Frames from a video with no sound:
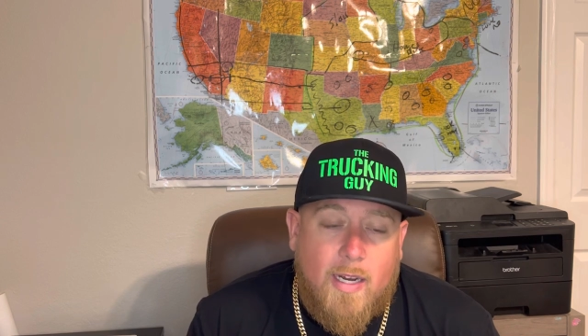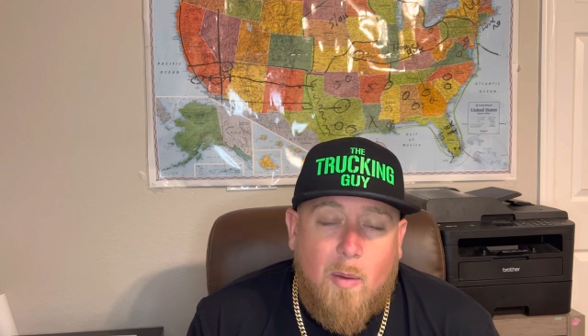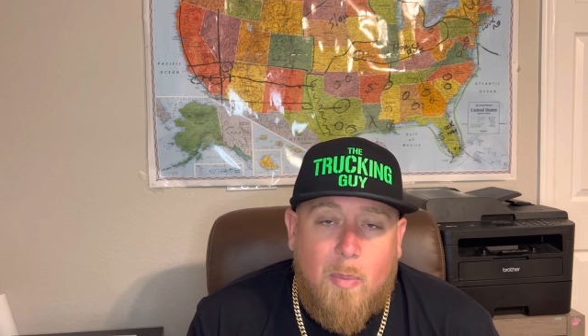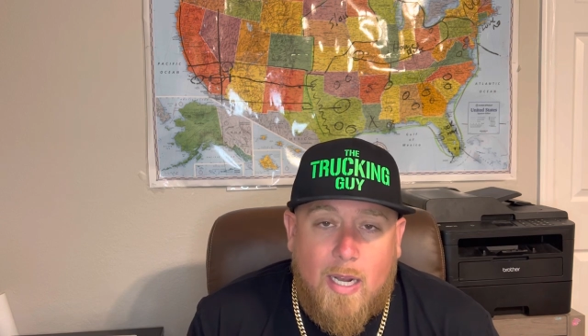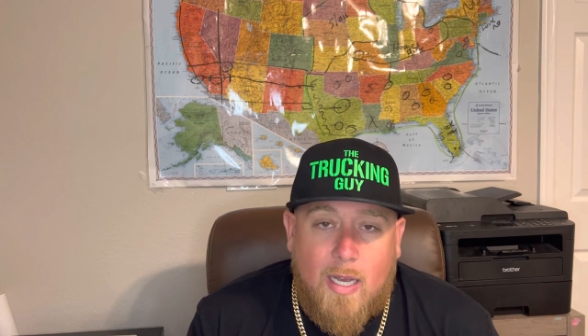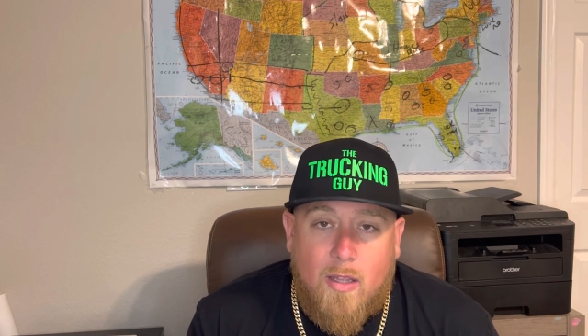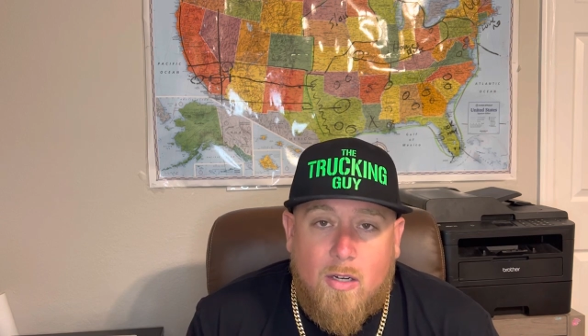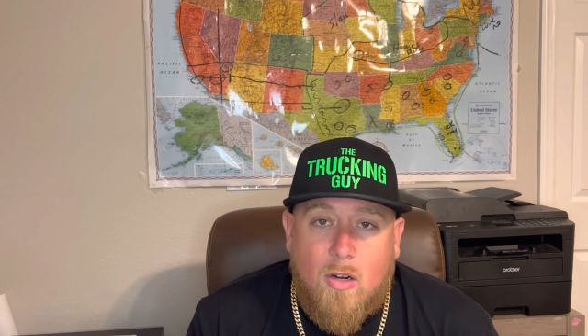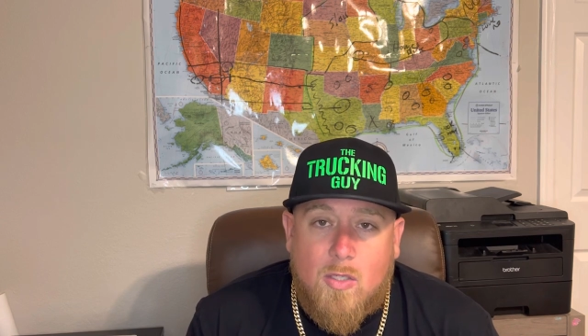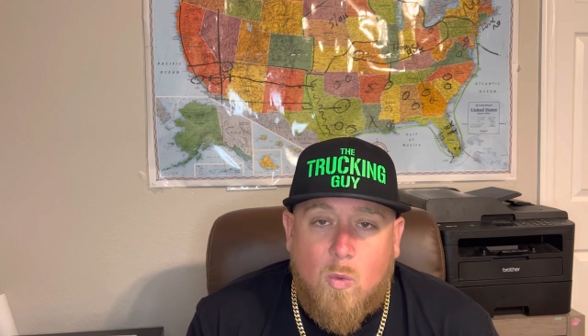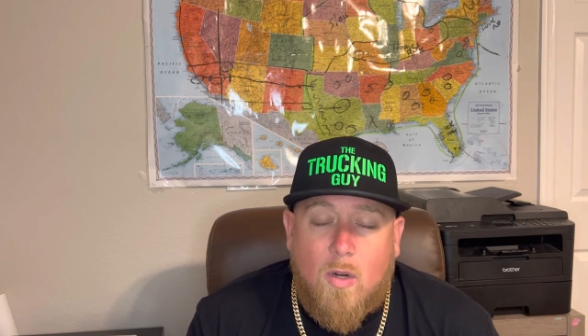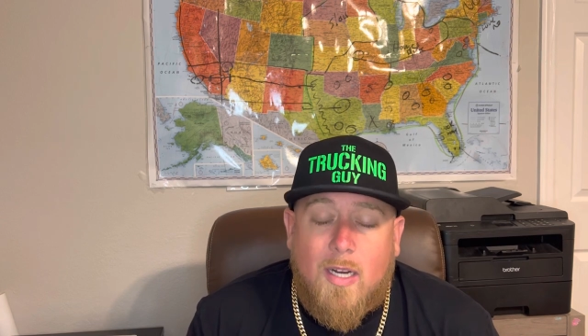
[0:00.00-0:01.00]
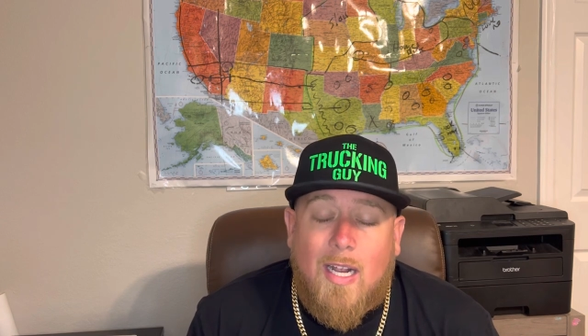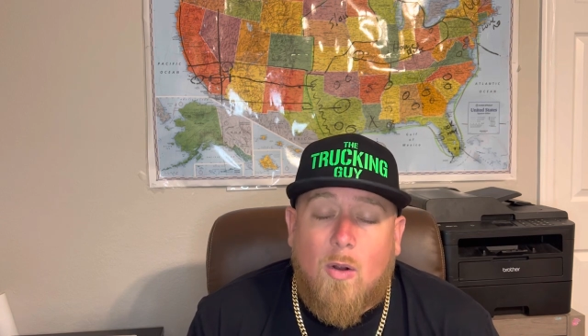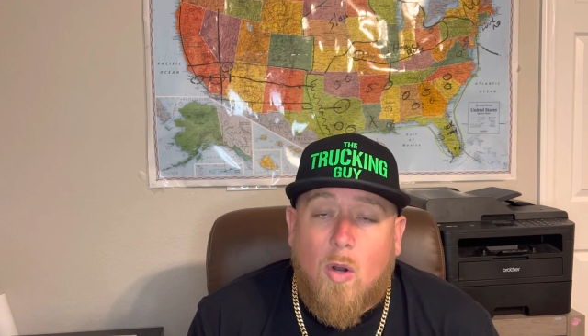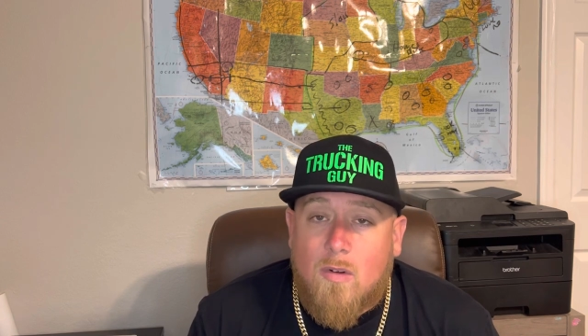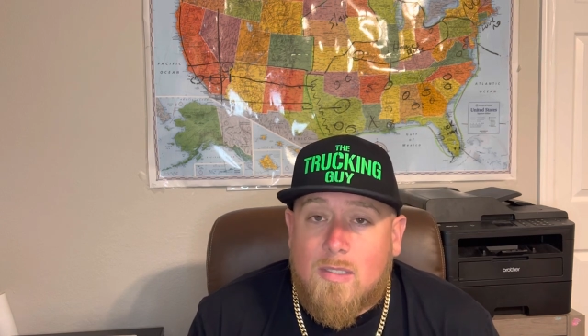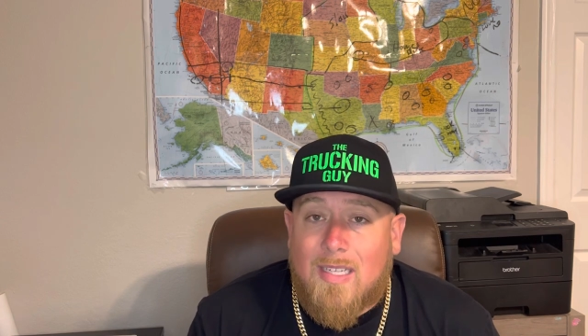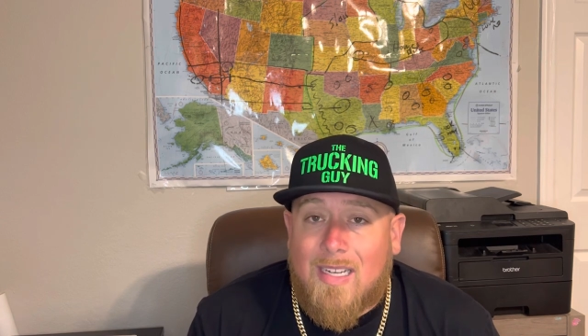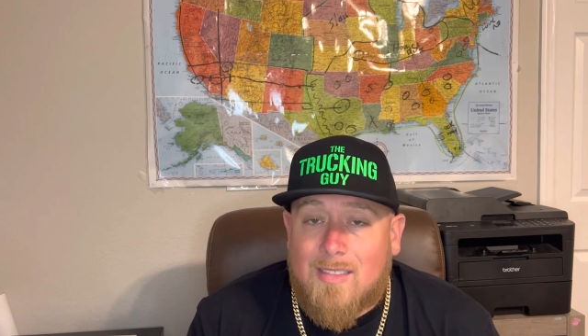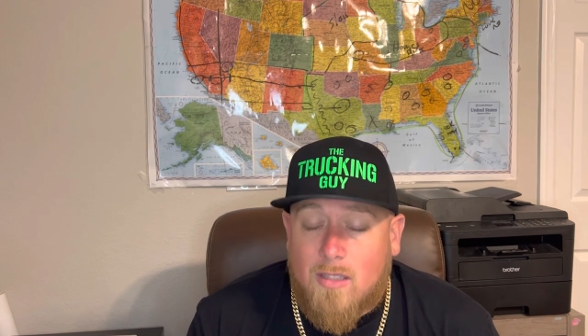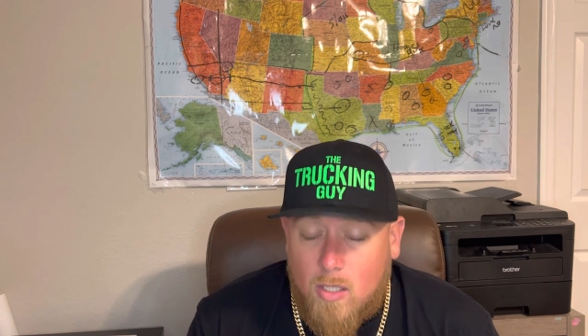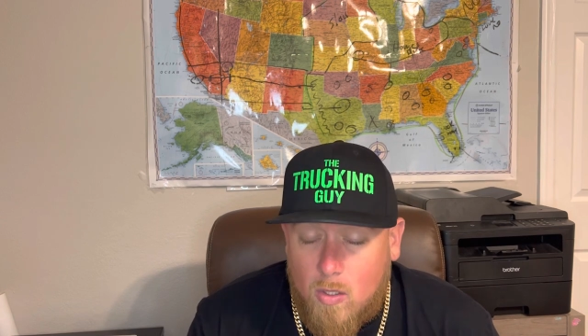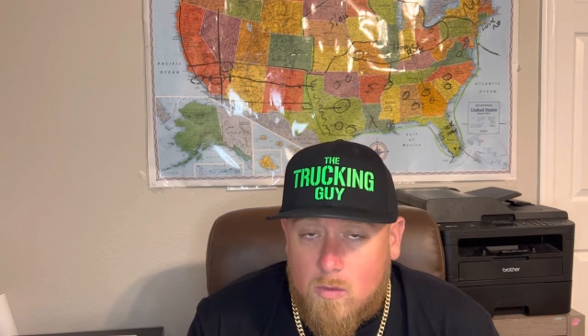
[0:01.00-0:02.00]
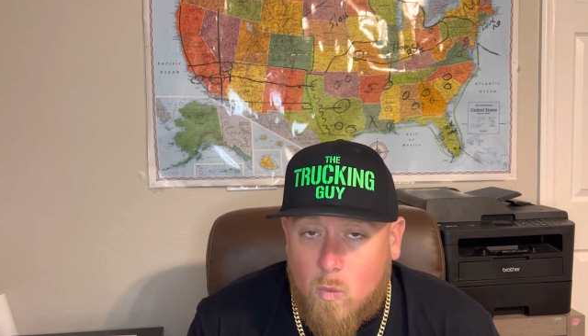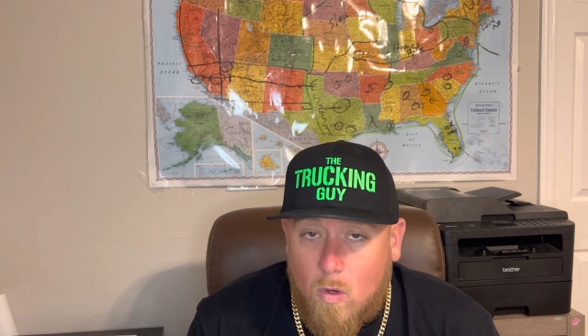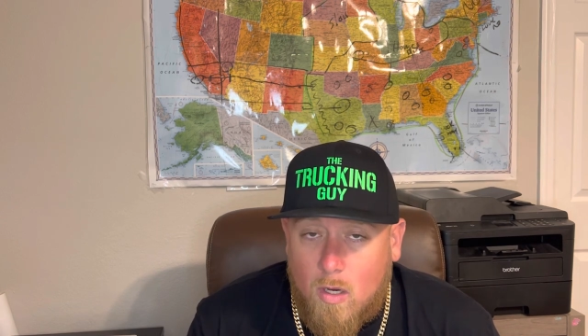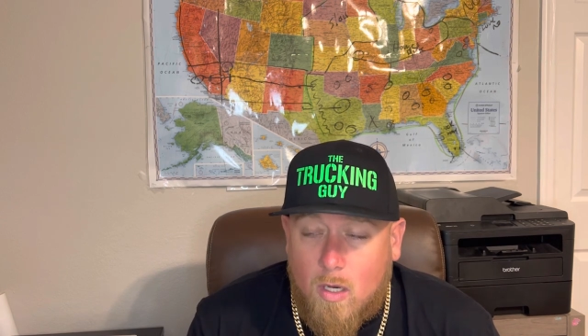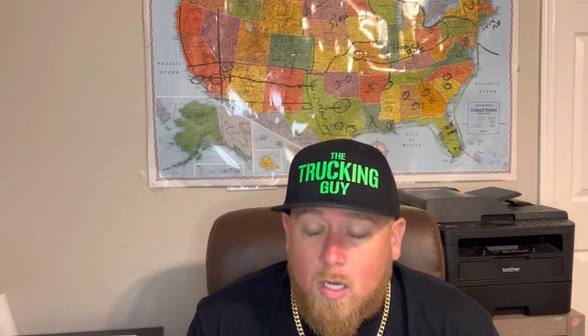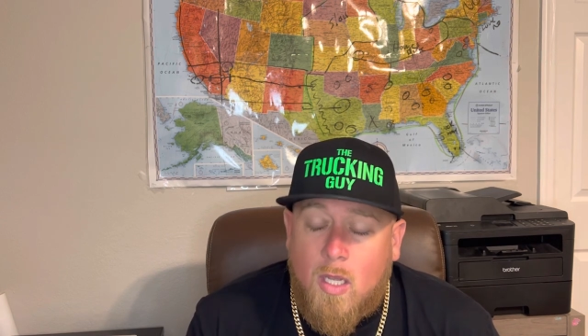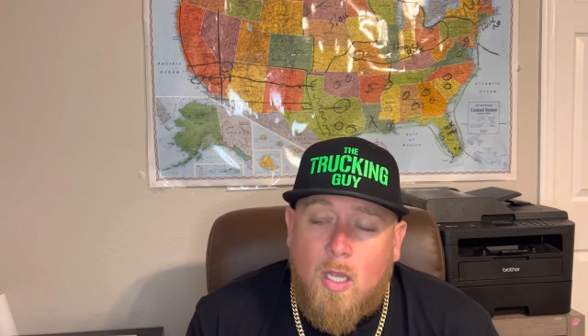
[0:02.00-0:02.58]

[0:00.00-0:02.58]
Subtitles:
how pilot cars work, how oversized loads work,